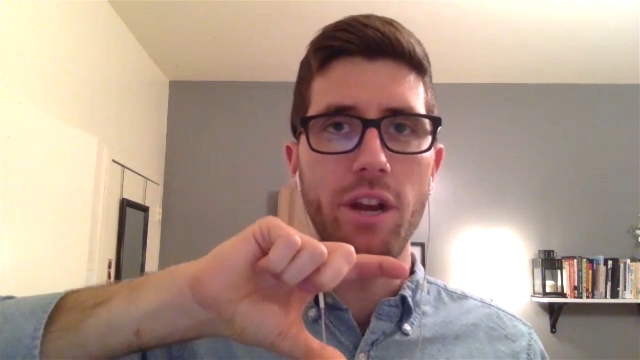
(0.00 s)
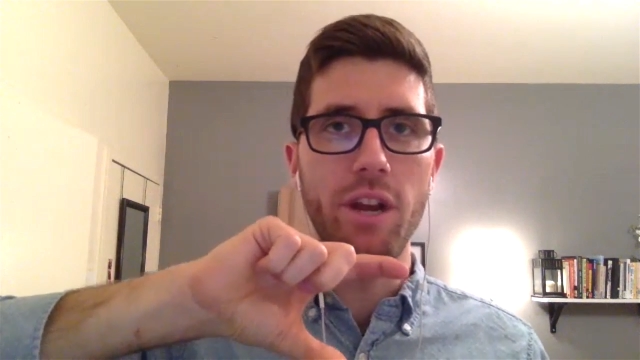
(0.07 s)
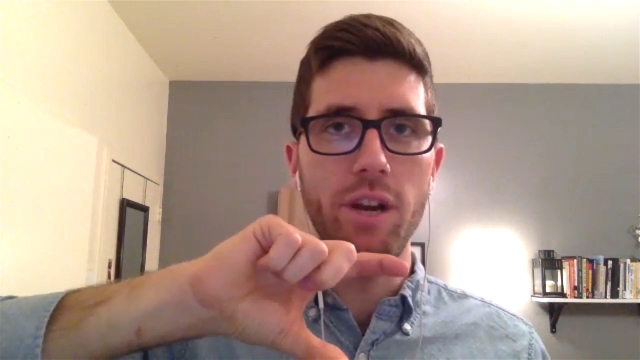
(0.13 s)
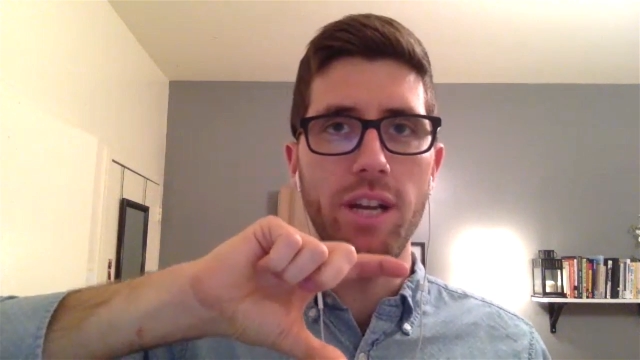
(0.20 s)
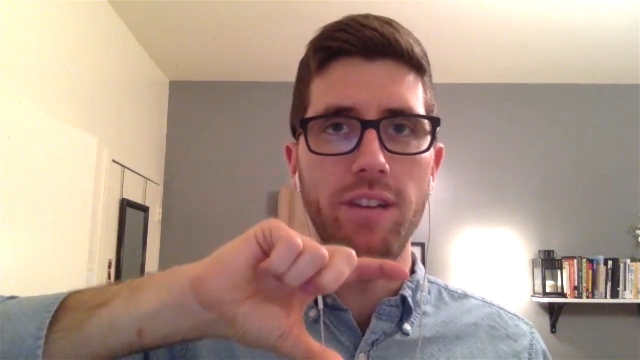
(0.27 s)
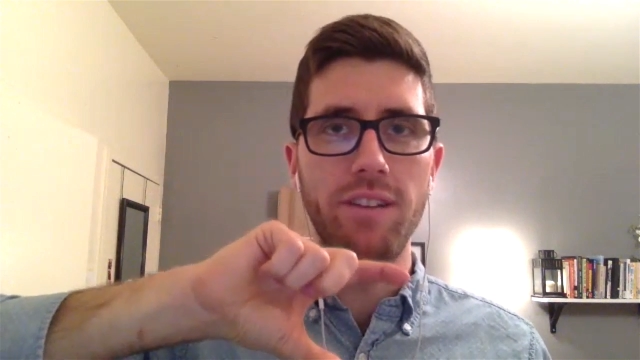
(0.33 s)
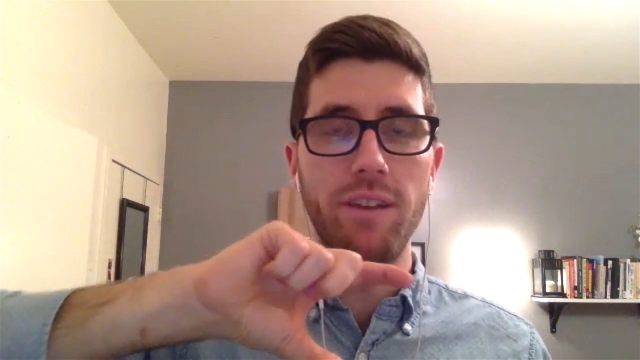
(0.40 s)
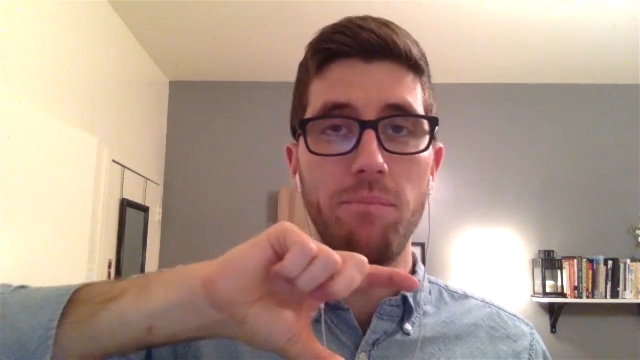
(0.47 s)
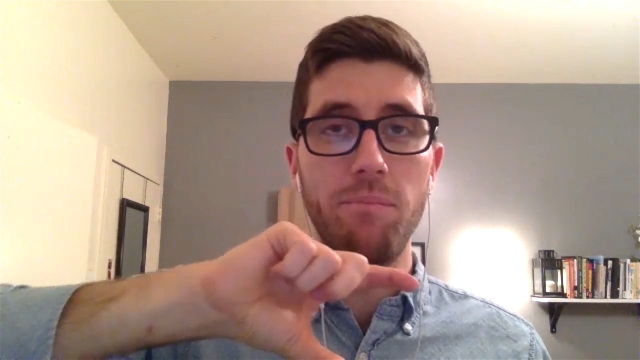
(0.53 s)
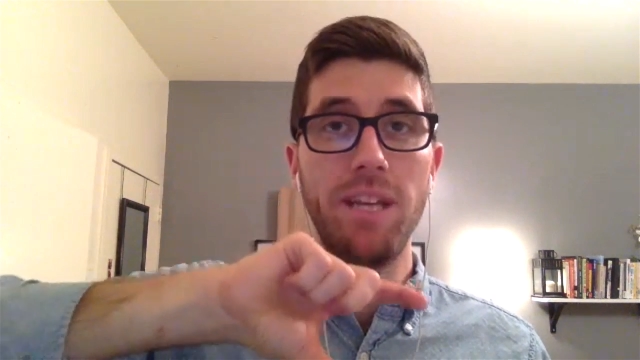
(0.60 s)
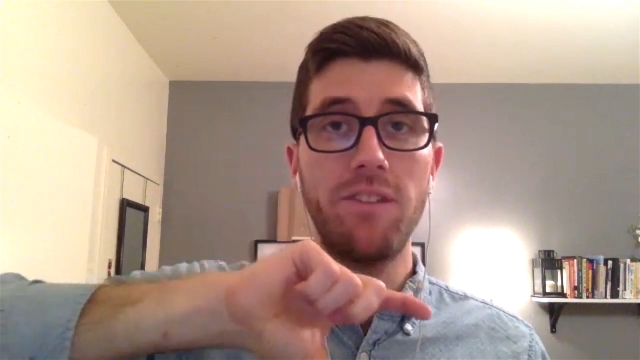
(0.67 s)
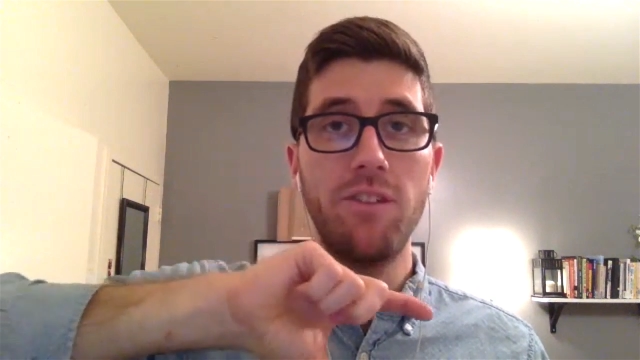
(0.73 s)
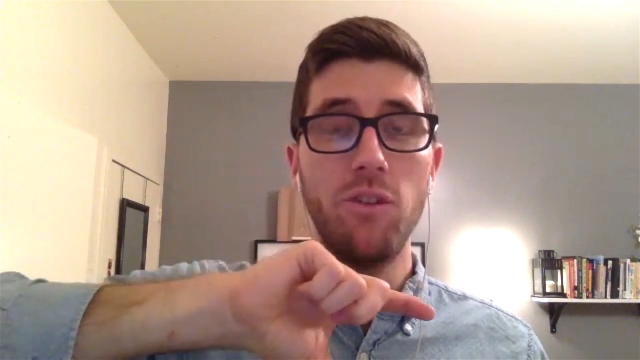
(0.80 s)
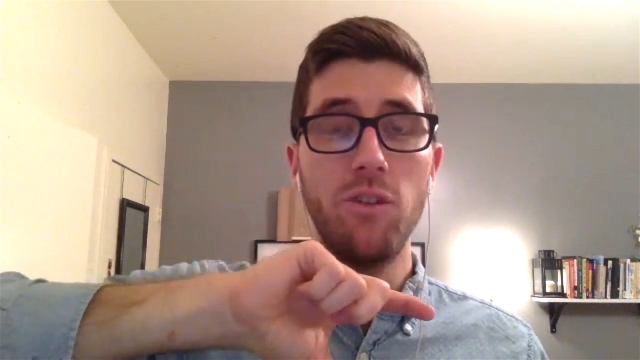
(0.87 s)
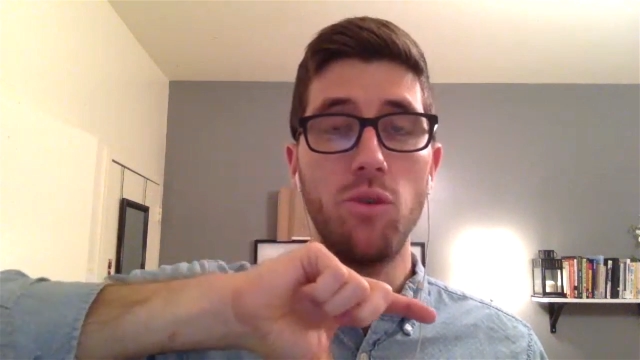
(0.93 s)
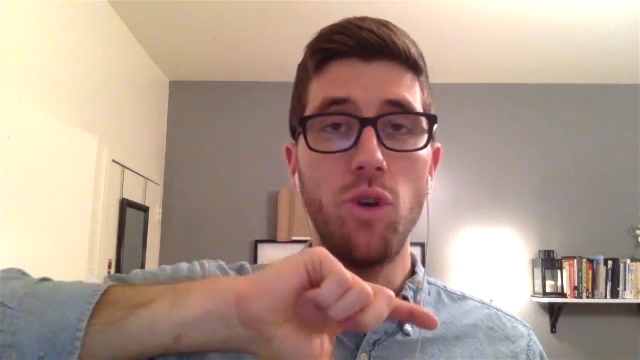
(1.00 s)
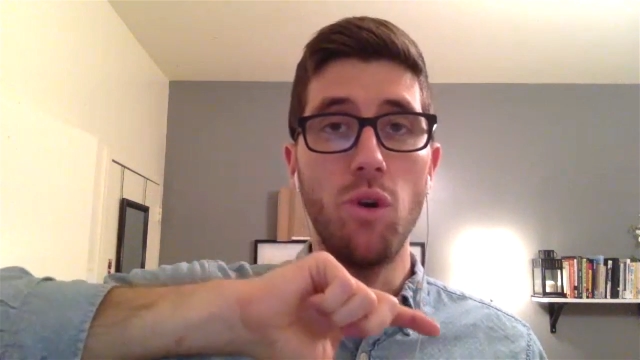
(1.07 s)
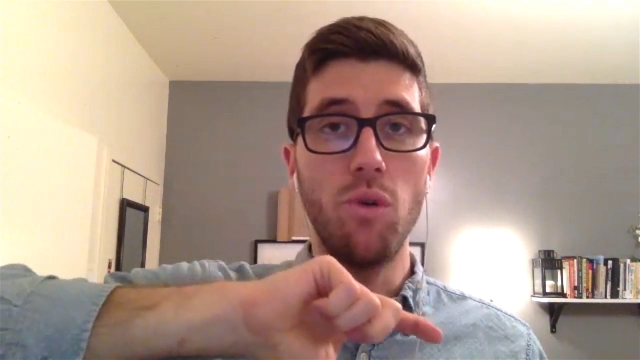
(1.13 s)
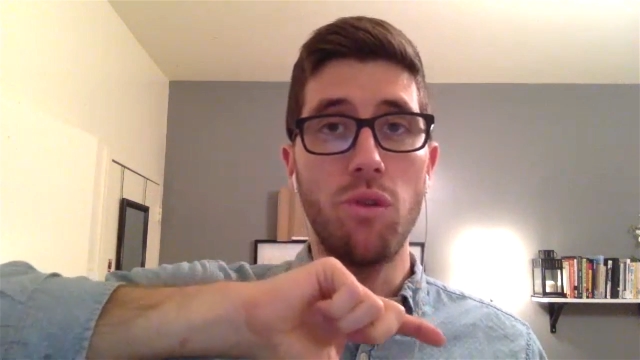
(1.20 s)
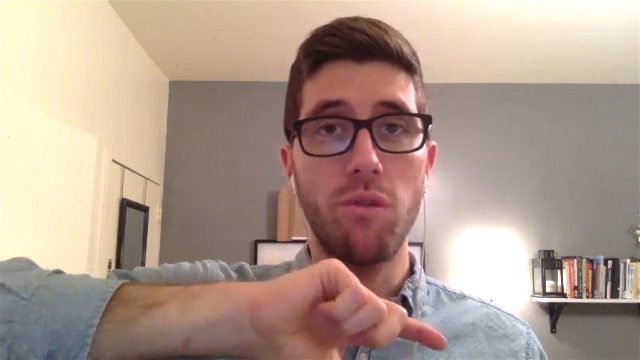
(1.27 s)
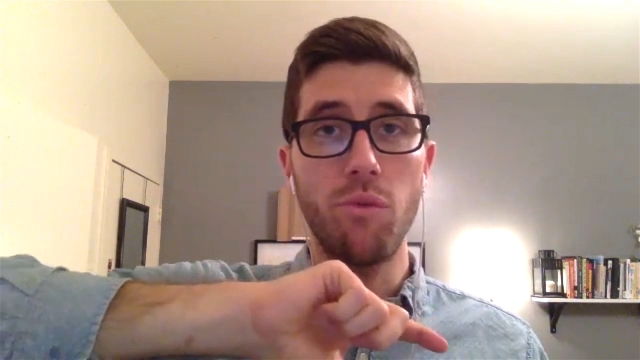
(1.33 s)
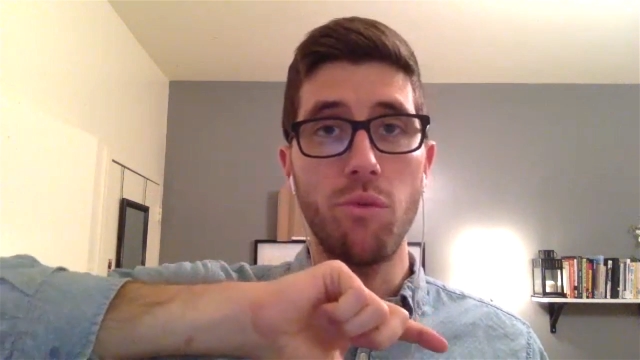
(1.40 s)
is it makes you go
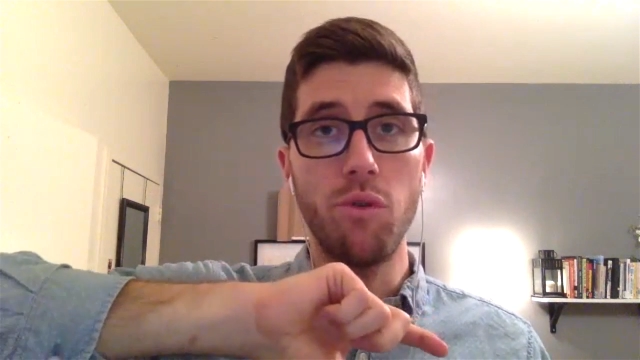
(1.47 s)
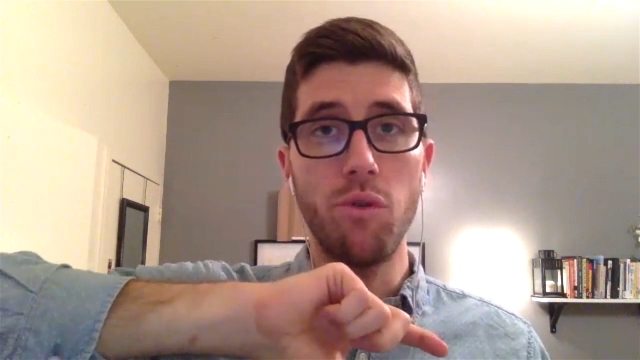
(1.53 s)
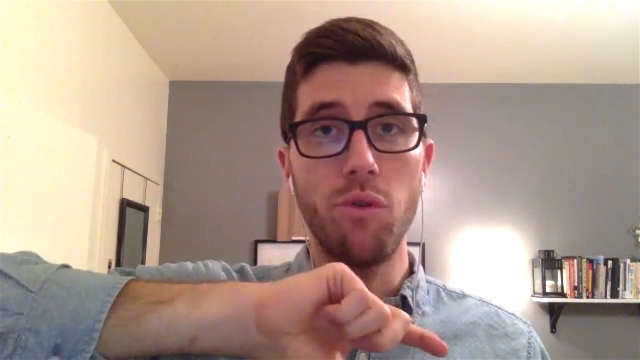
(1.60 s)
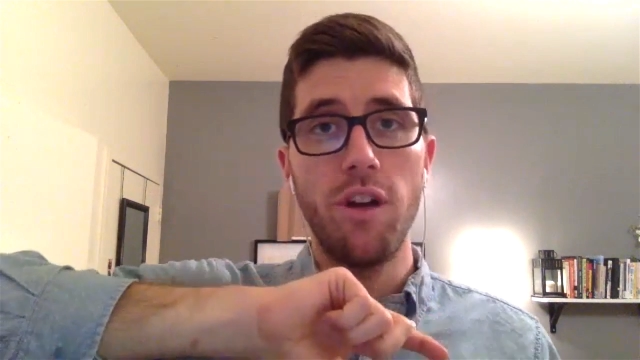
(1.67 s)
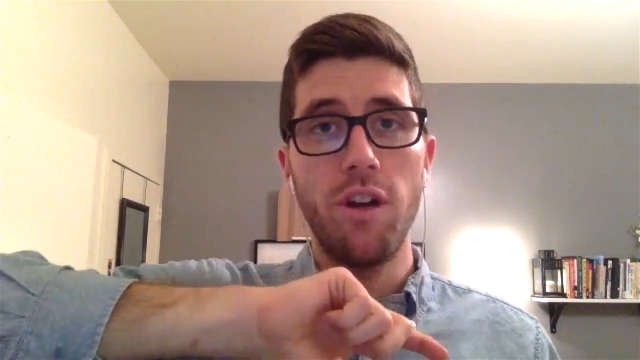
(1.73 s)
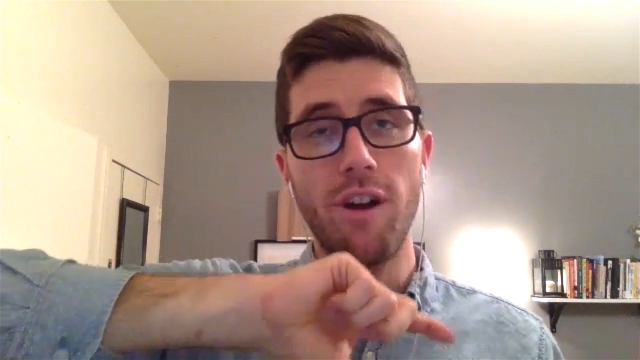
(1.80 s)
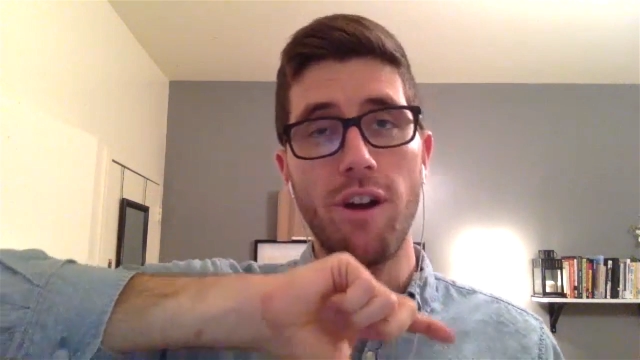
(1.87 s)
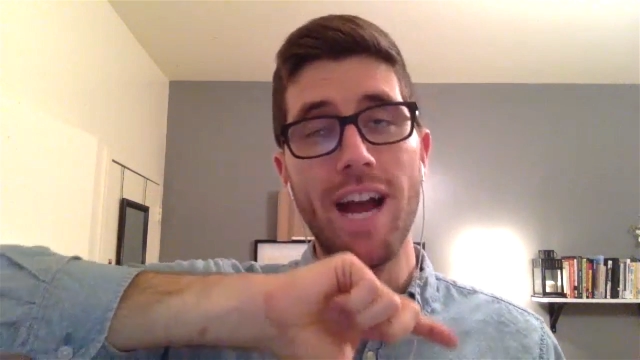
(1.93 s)
through